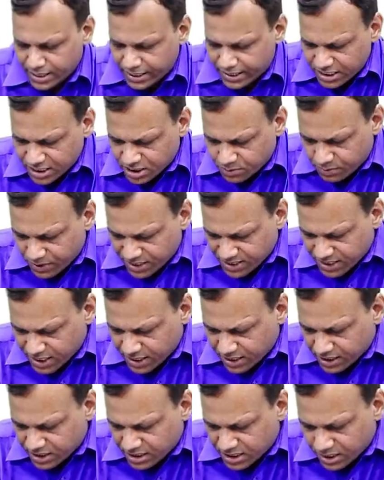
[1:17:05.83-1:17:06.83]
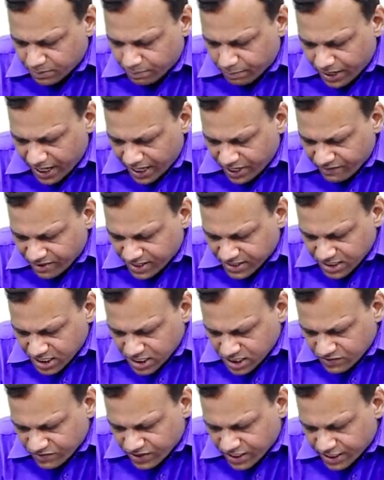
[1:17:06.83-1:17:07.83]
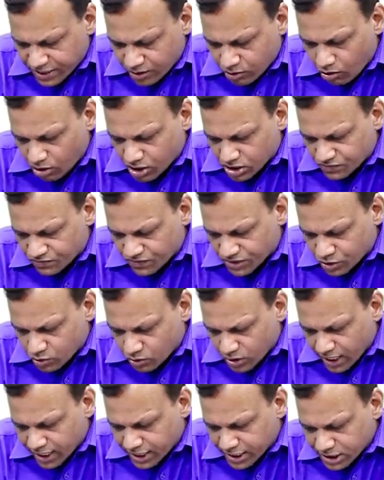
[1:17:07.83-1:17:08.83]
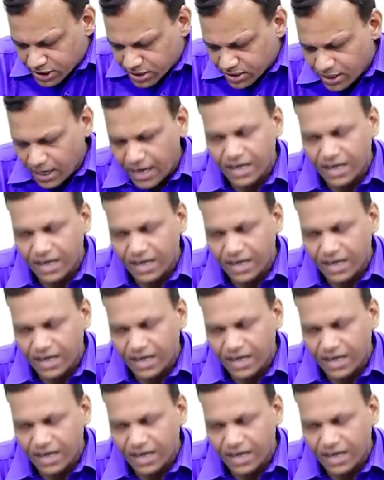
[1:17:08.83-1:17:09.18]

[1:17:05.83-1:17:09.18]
It is present in the blood vessels where it causes vasodilation.